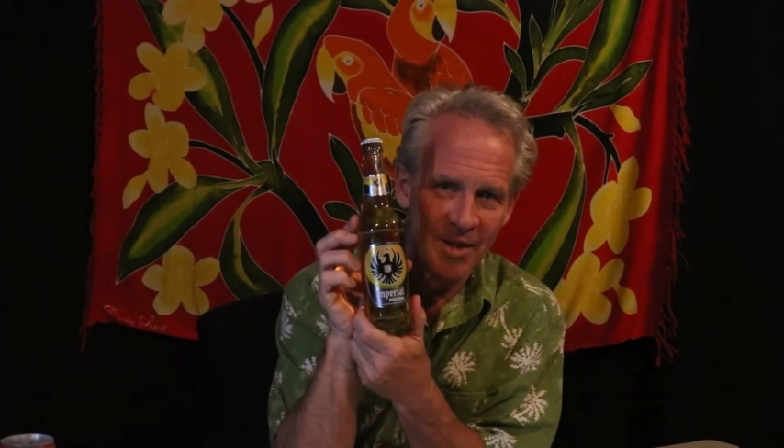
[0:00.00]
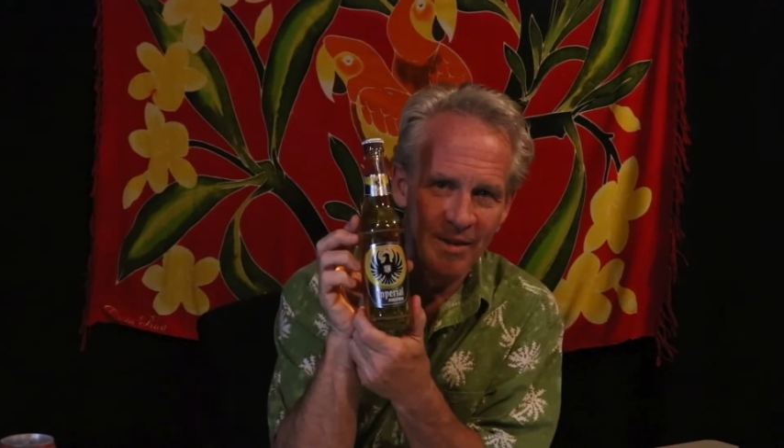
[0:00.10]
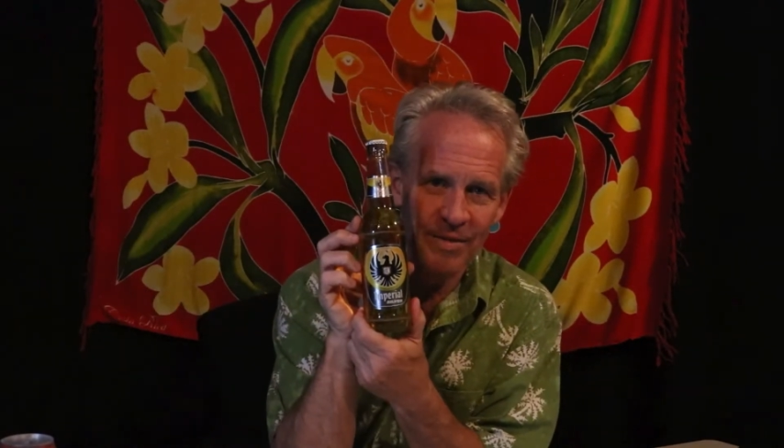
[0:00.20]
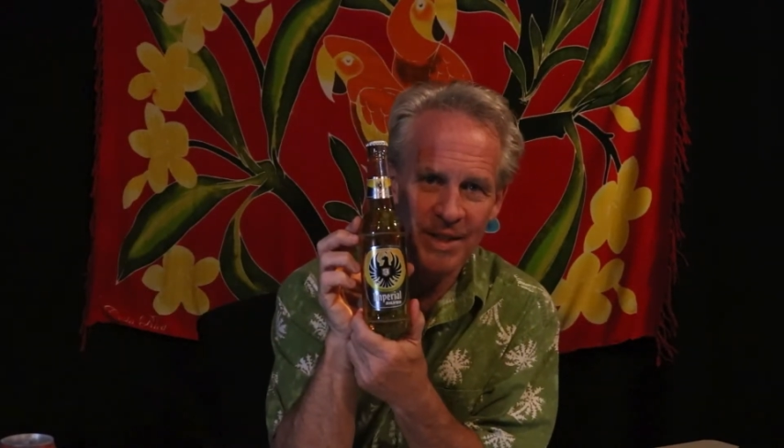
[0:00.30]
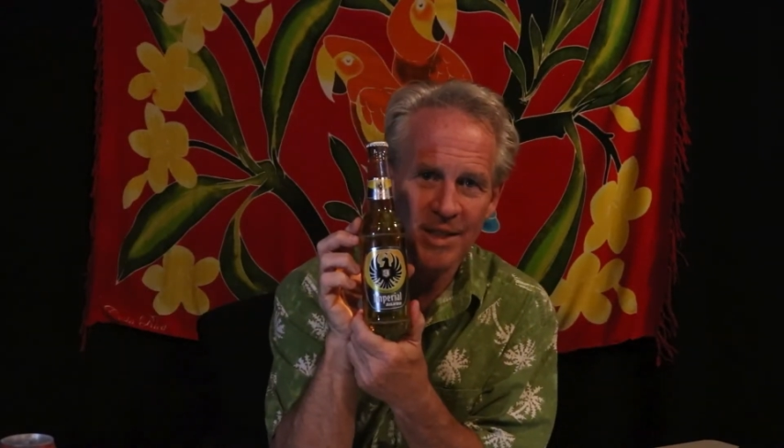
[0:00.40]

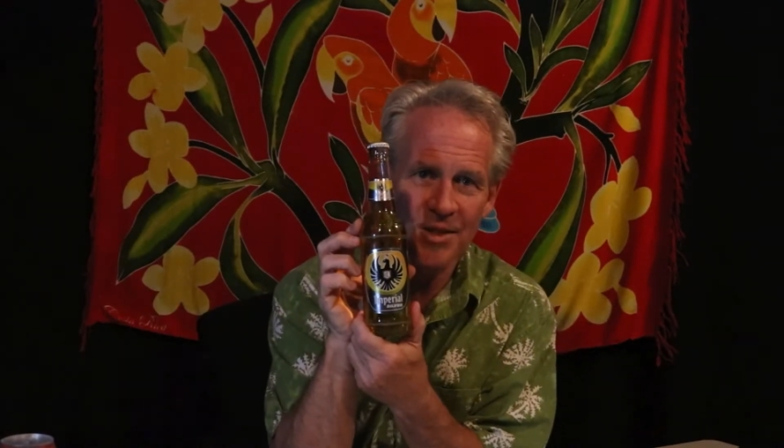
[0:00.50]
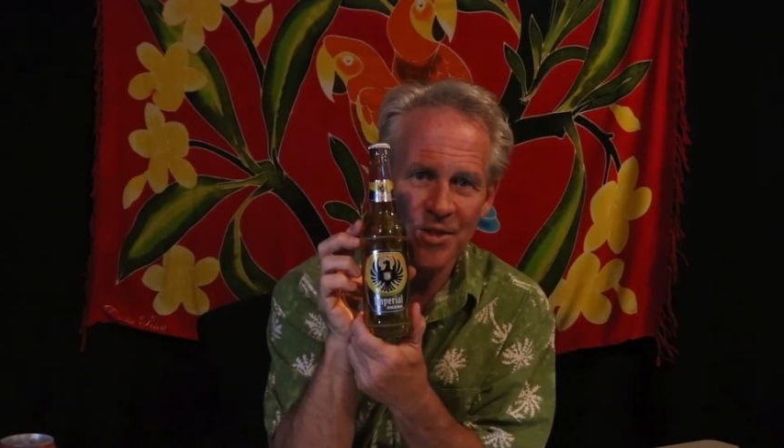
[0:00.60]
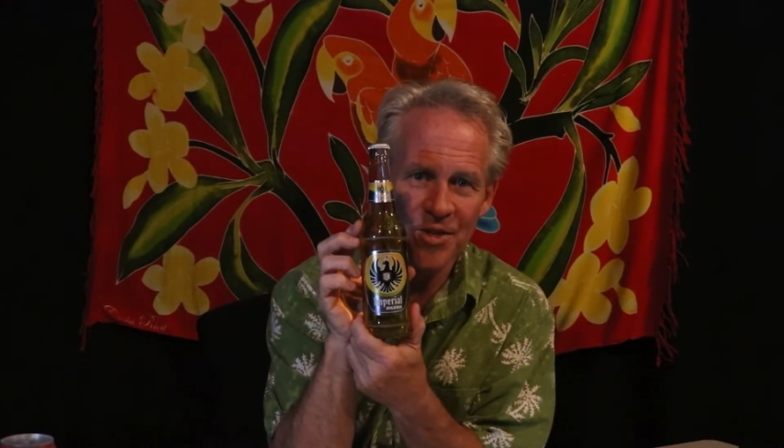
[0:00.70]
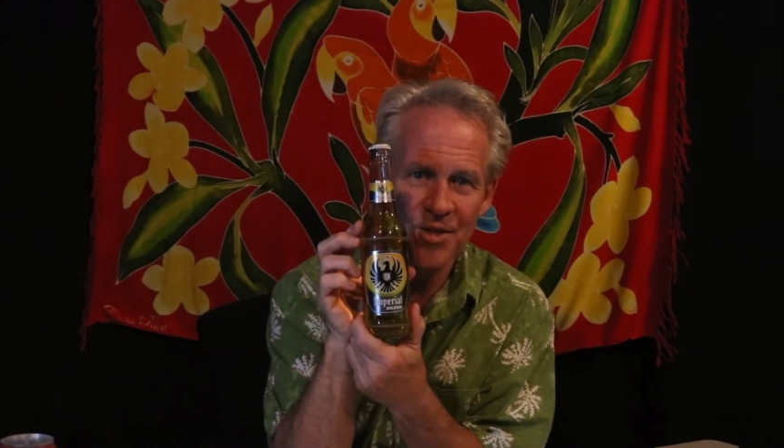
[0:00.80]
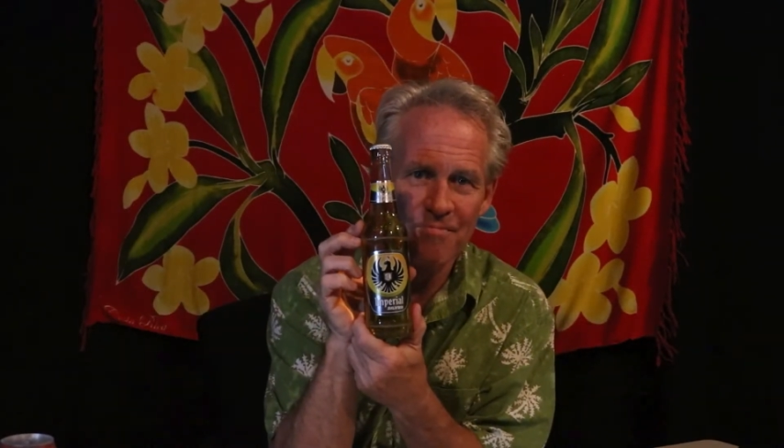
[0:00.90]
of
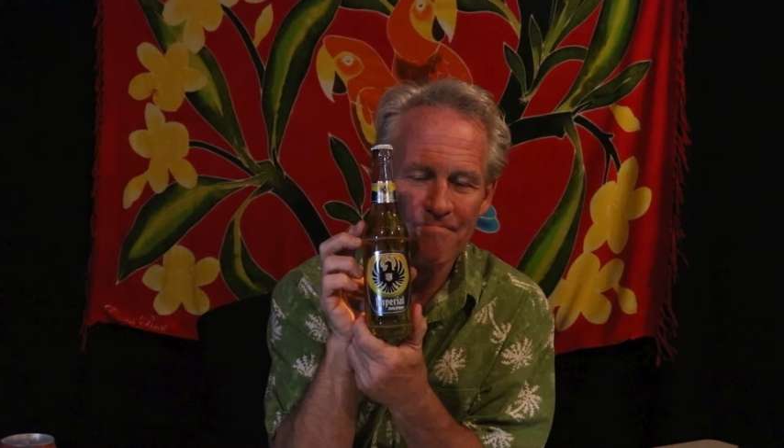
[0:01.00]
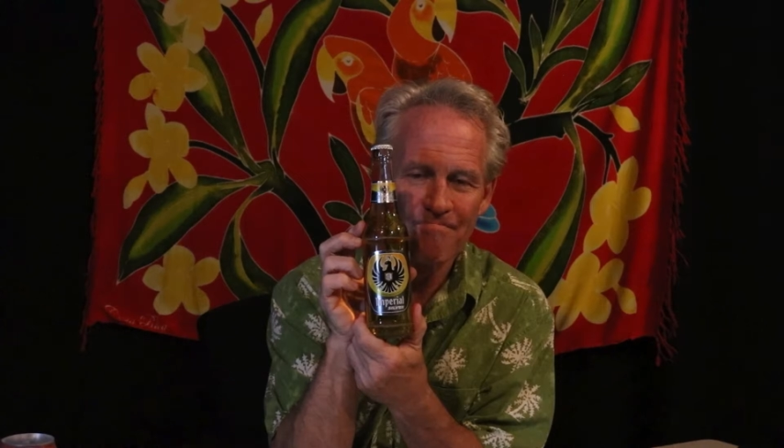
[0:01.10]
these.